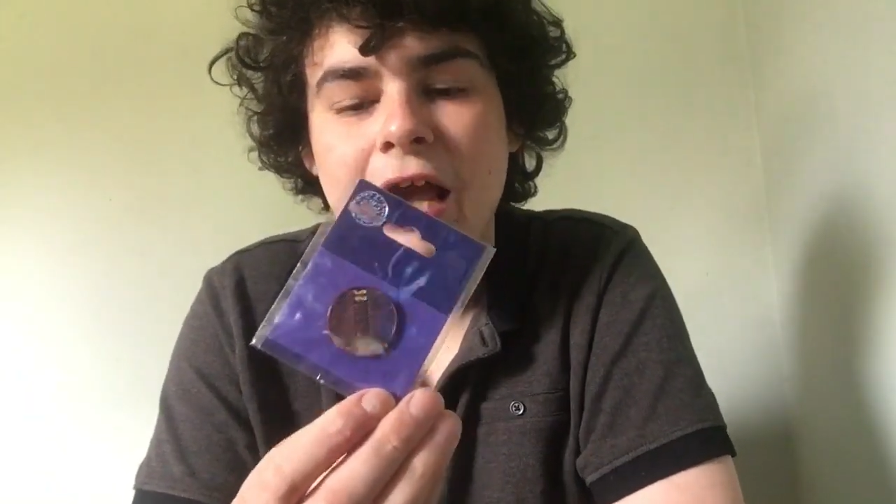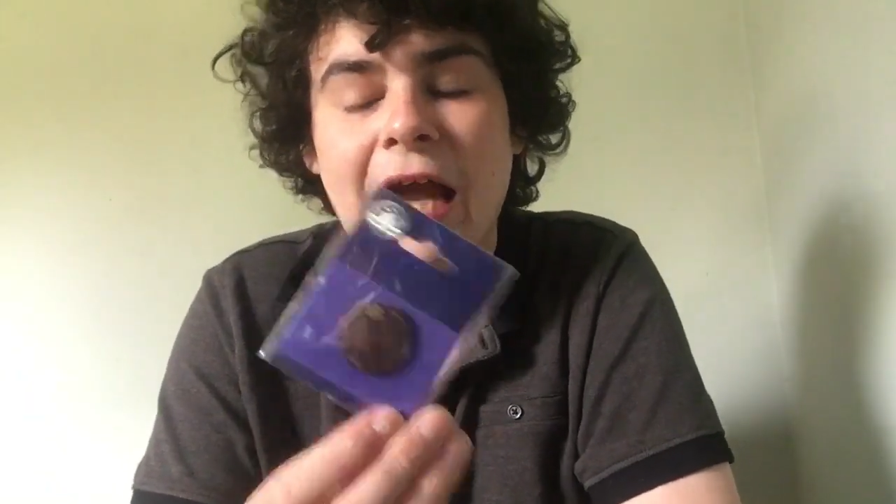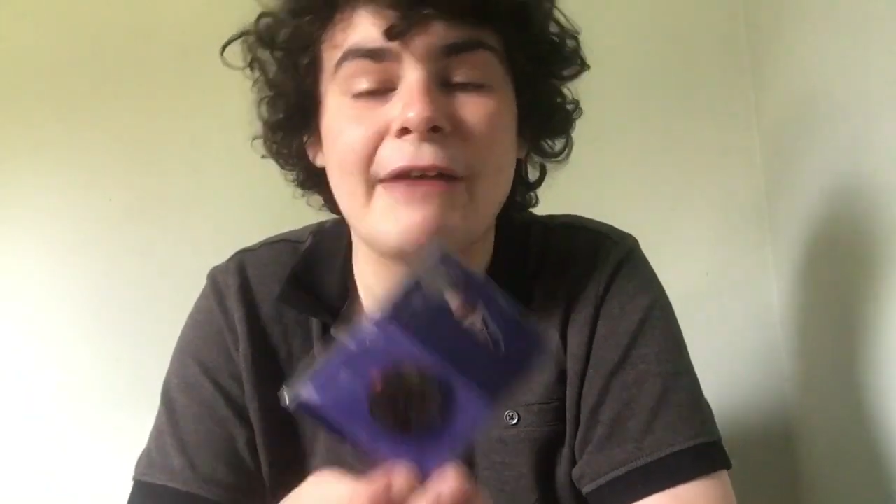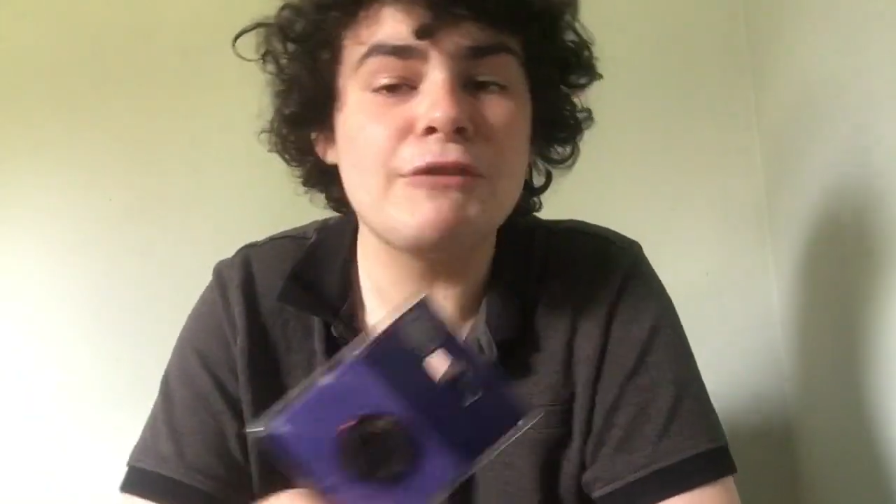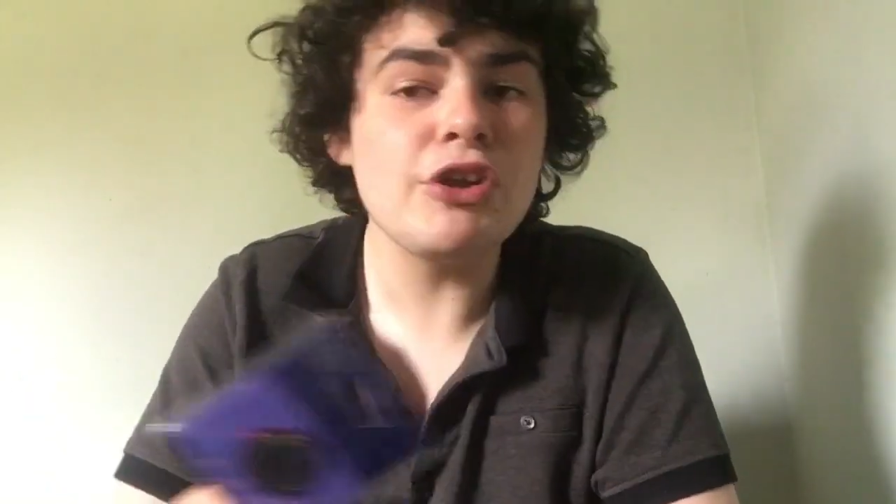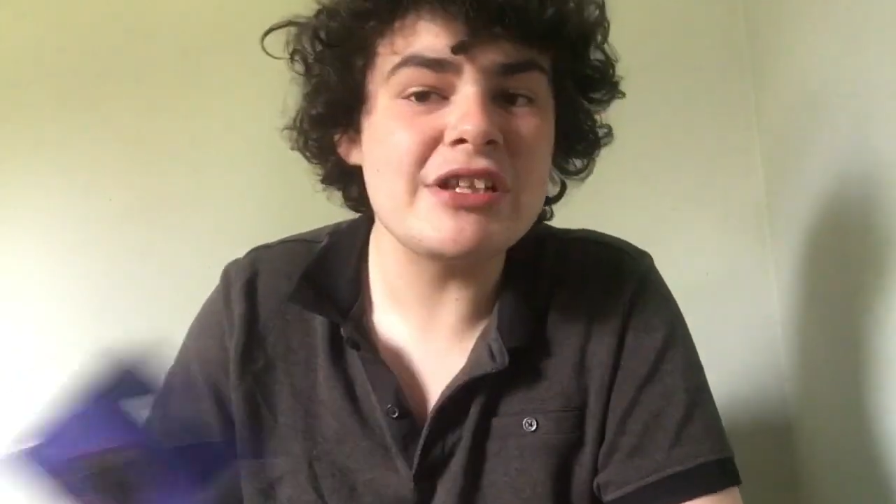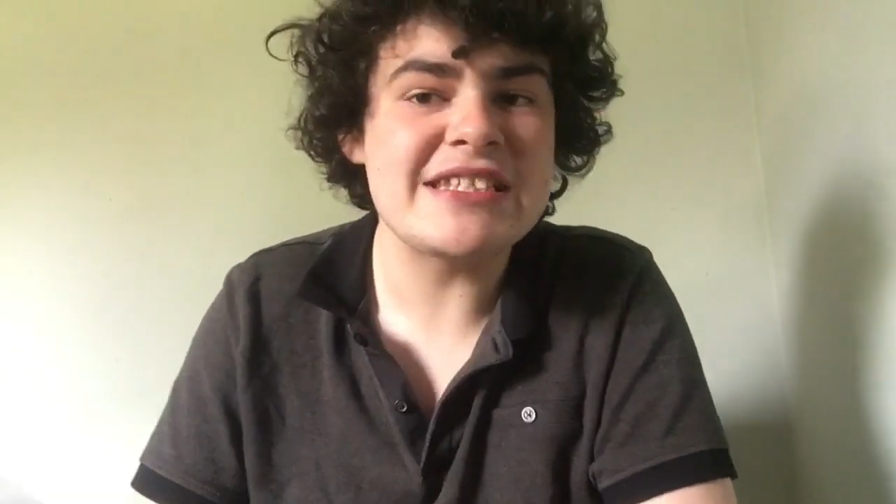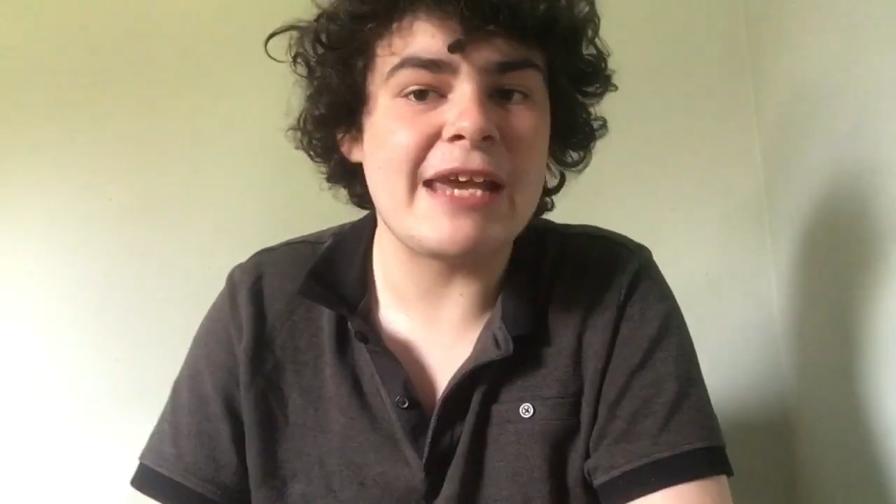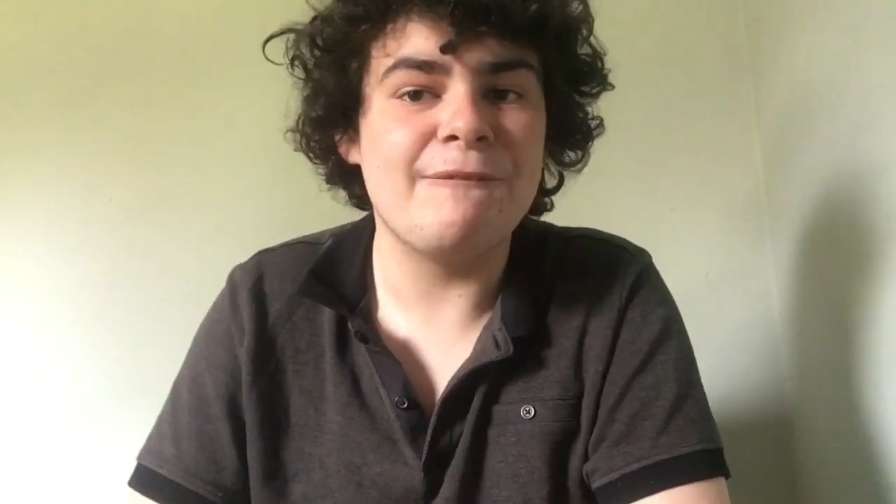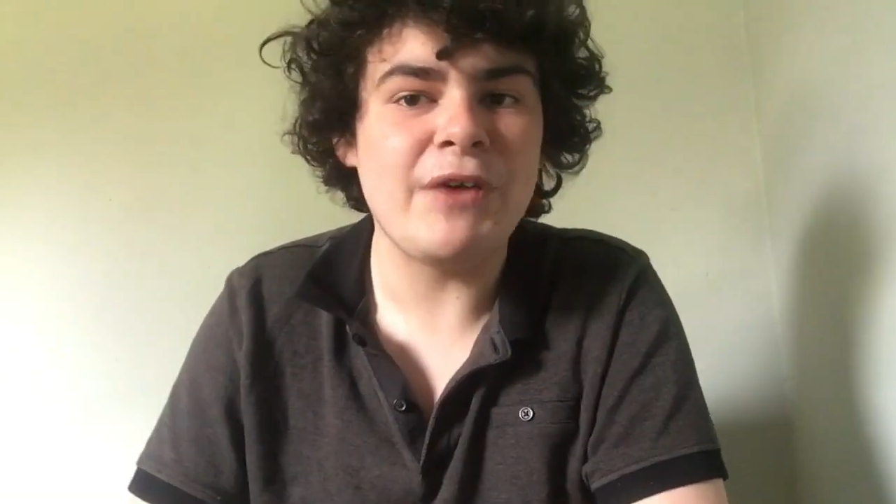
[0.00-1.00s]
And I've done the
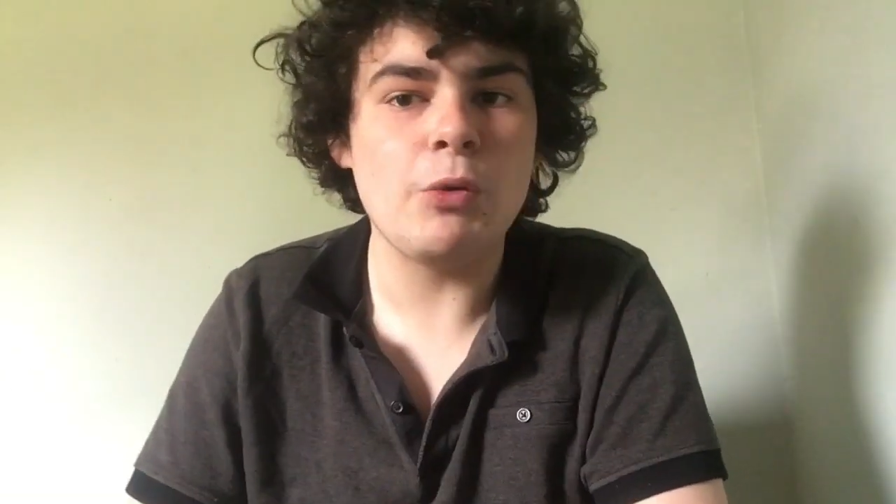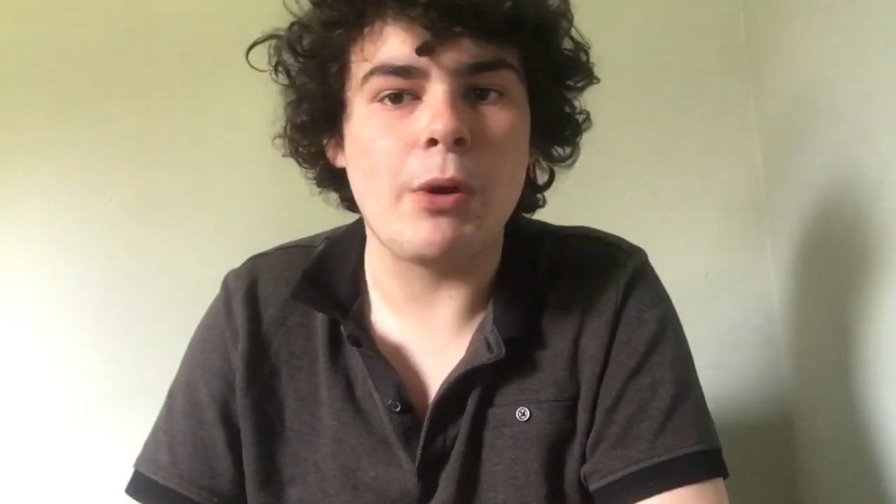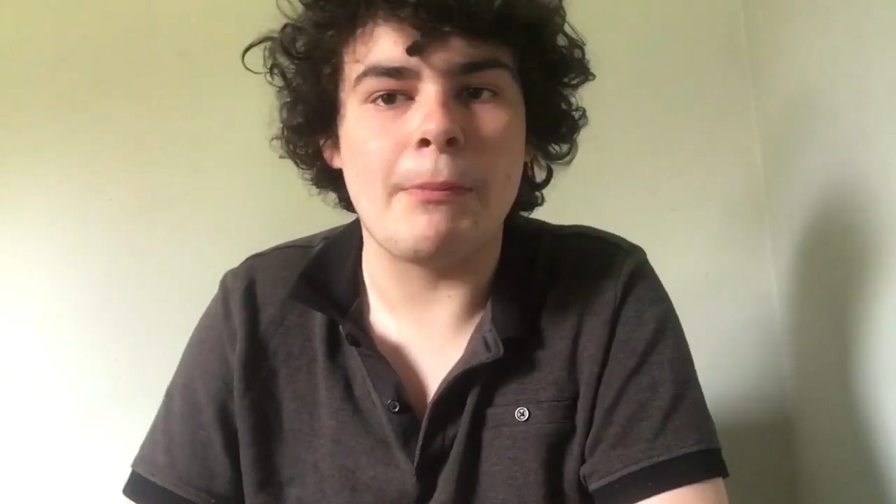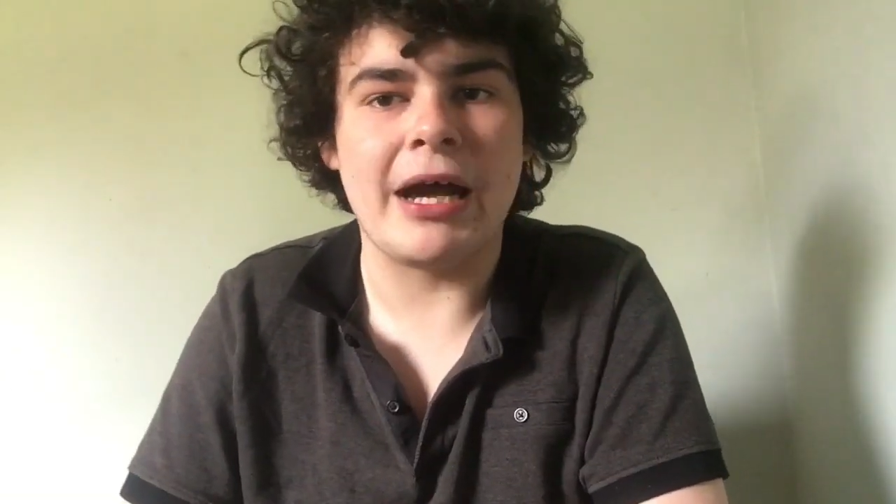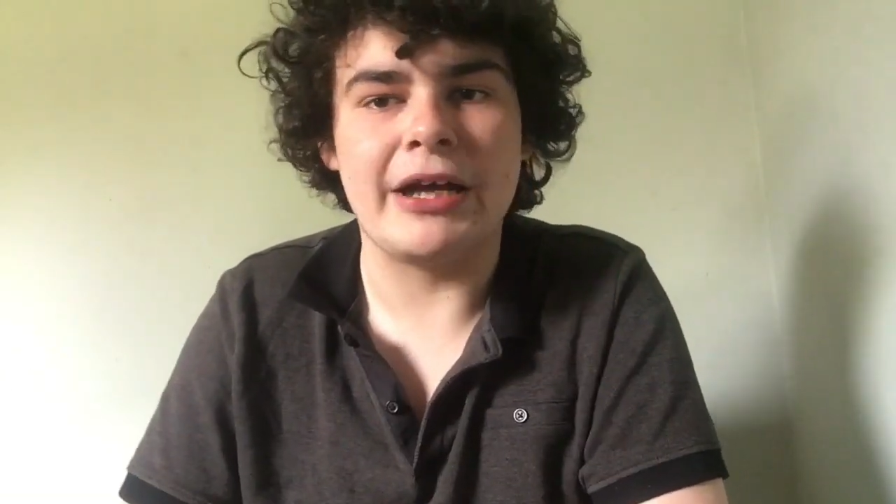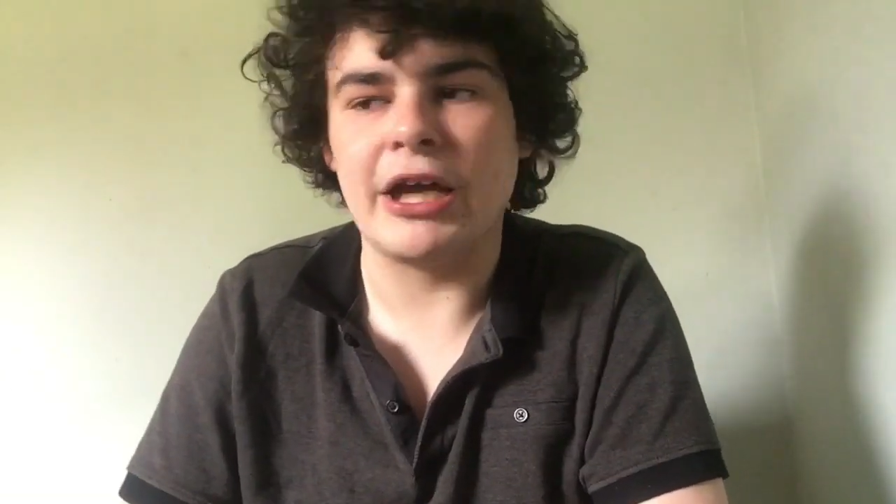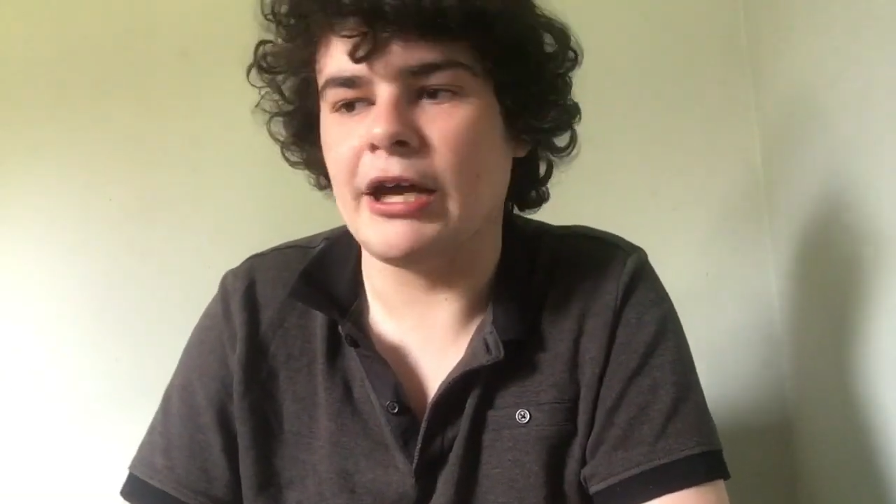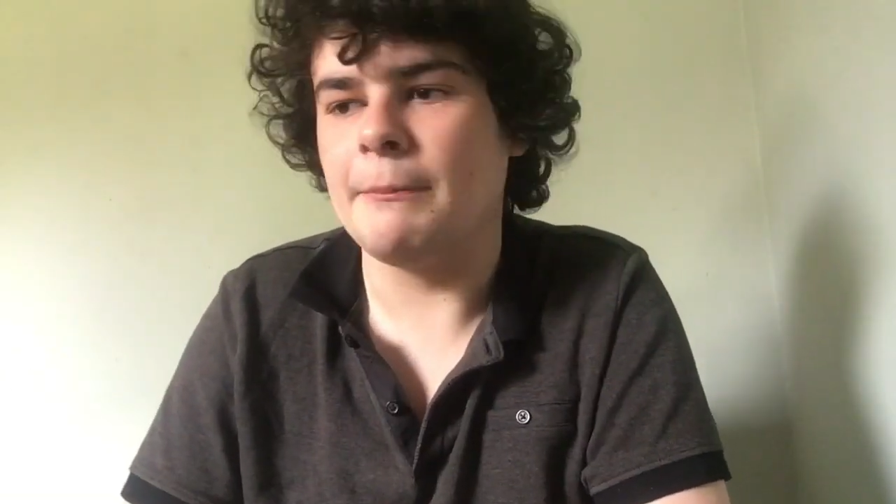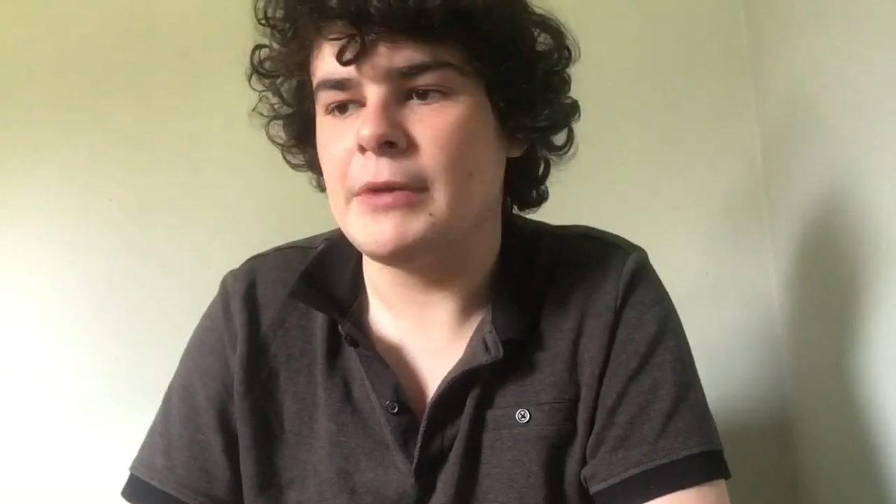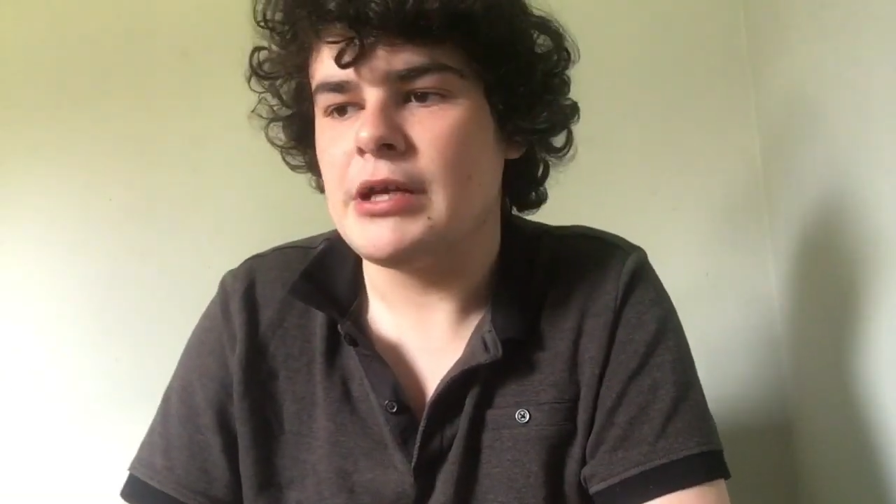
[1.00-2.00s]
same thing with my
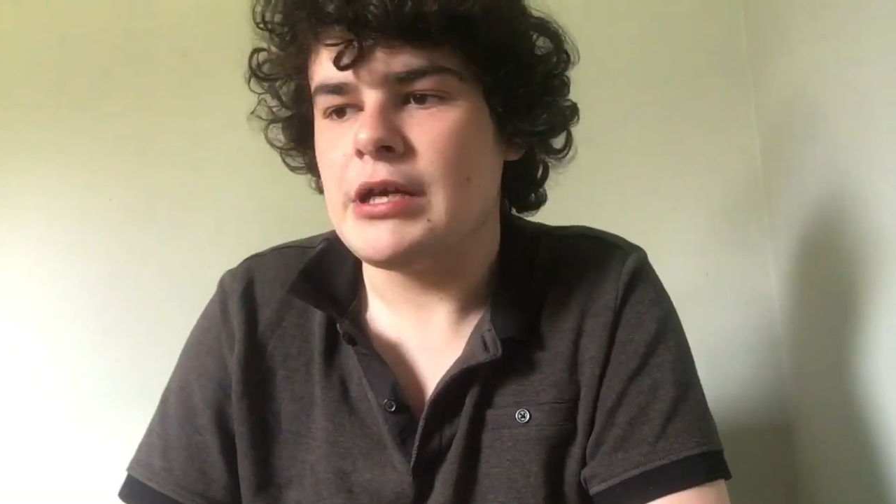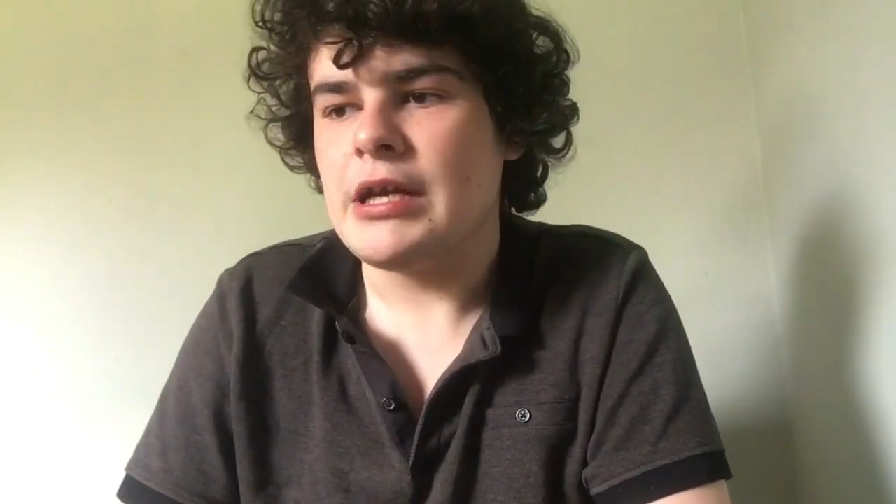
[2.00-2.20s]
um,